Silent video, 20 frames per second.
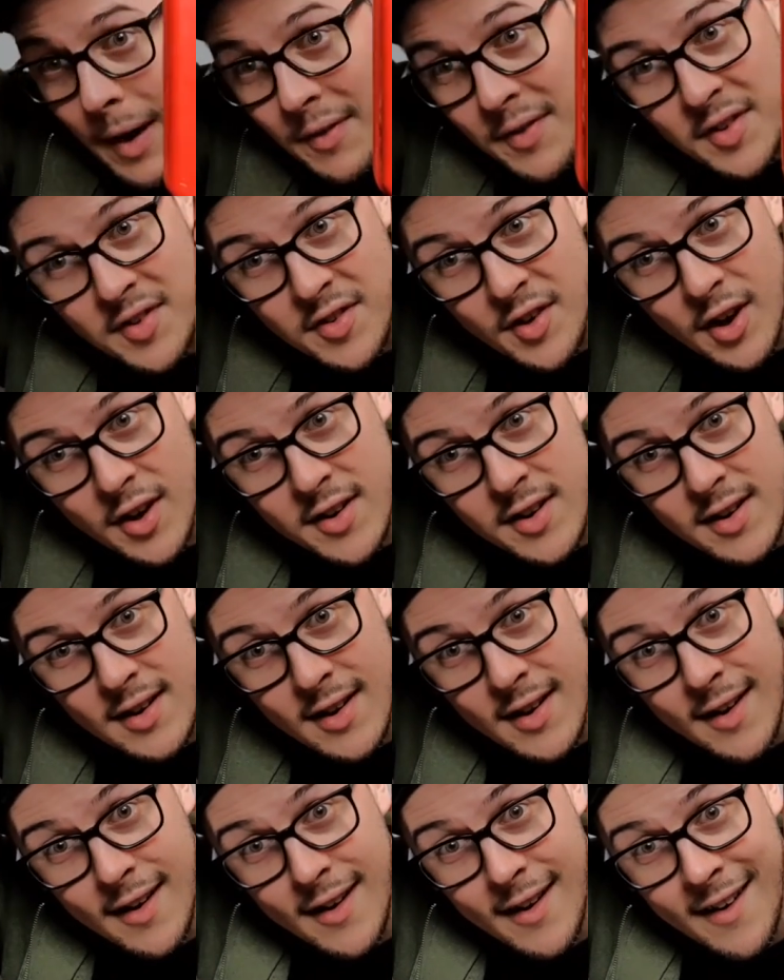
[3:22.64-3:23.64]
this side.
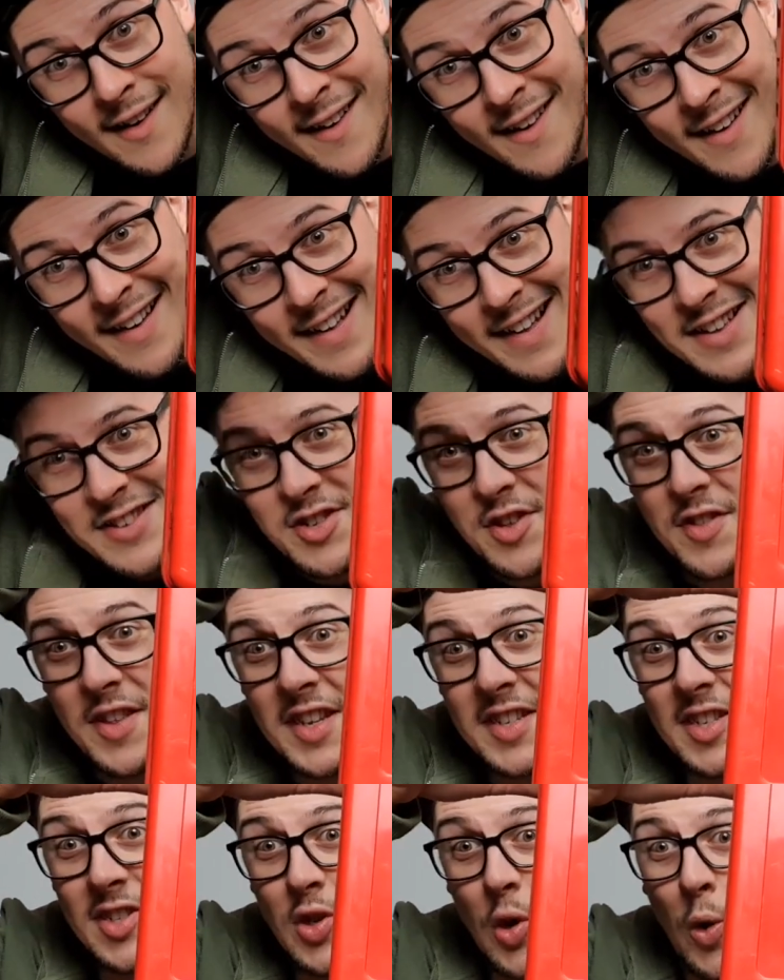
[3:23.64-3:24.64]
So
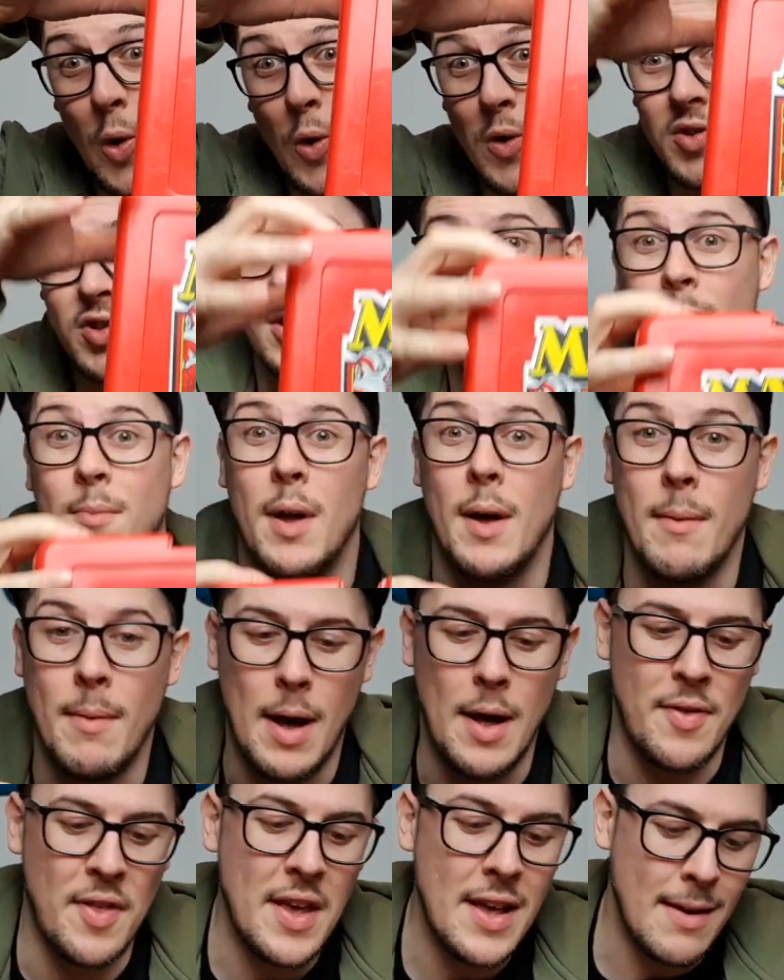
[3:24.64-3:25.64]
this is awesome. I
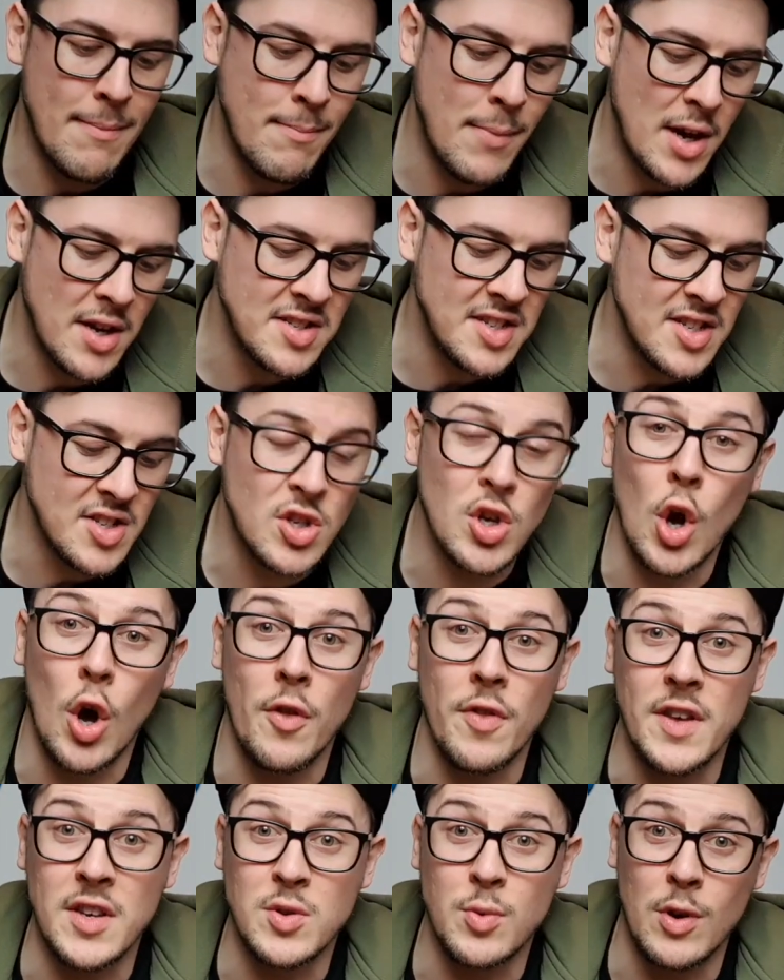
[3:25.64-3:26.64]
think Muggsy's got
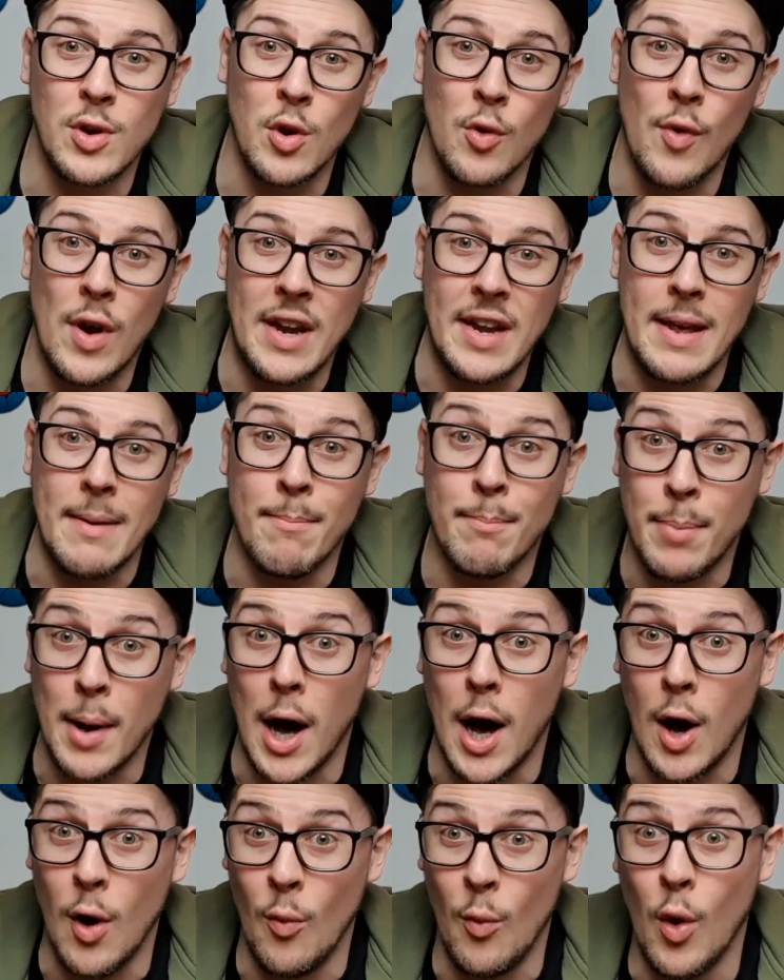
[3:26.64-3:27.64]
this one already,
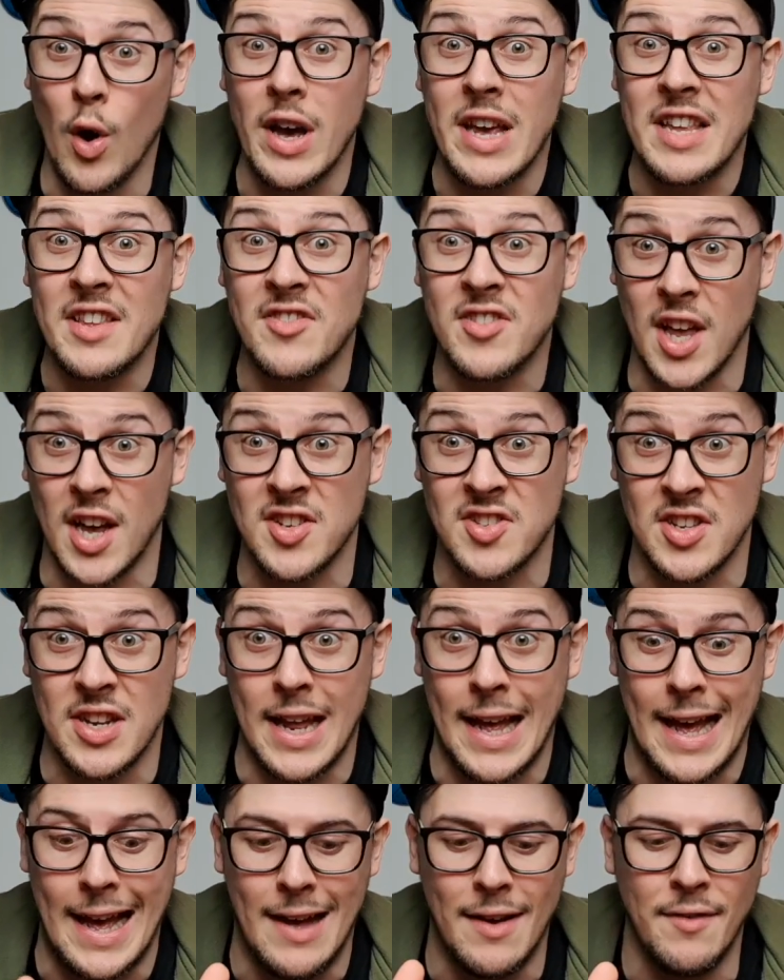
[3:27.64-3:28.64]
but what he doesn't
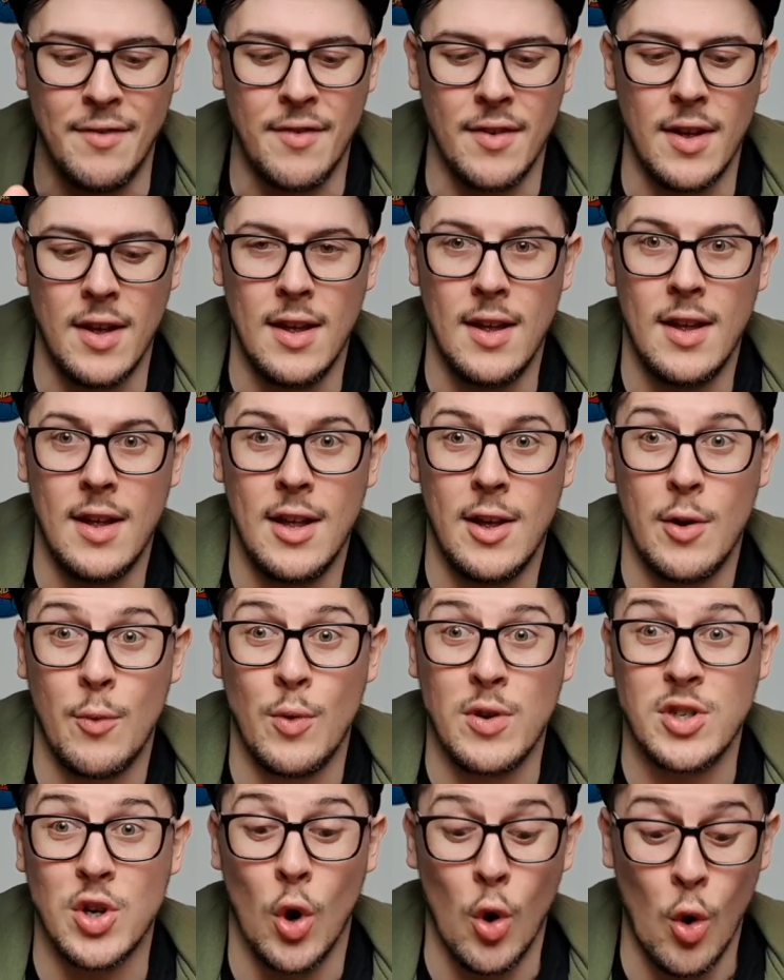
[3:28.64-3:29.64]
have,
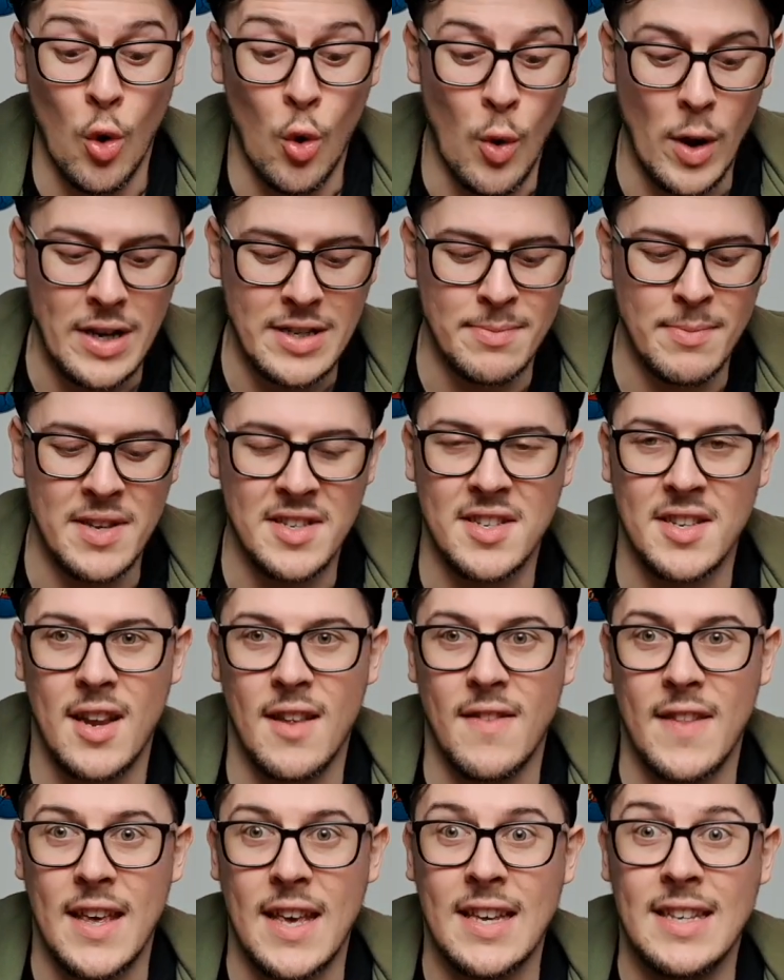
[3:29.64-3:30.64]
which are always missing in
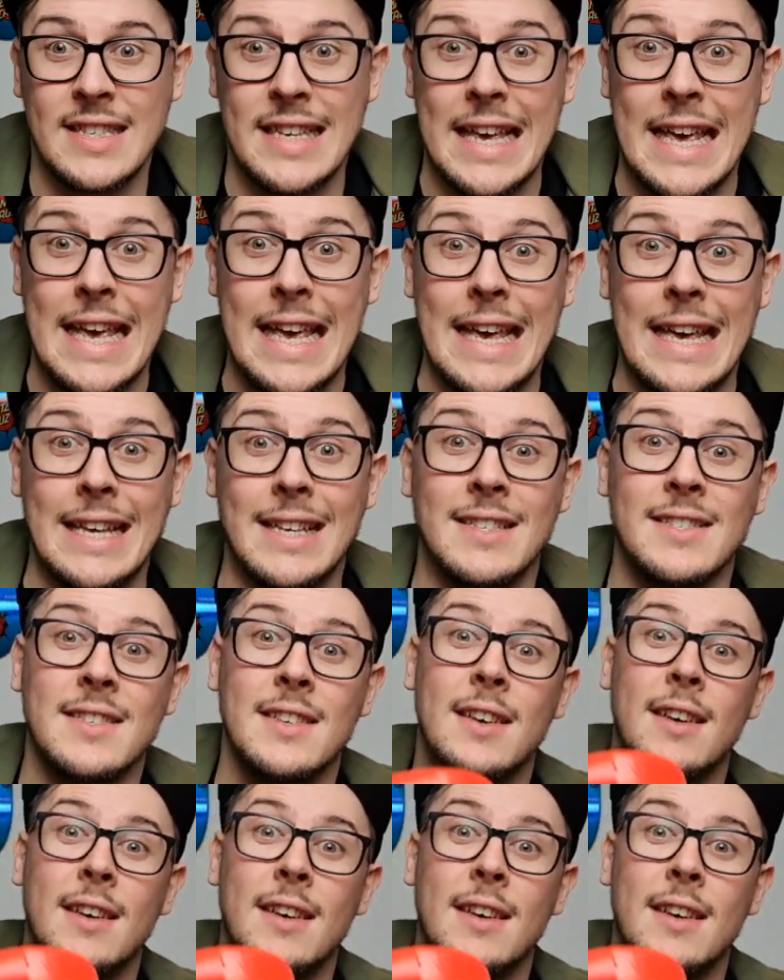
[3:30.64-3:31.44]
these, is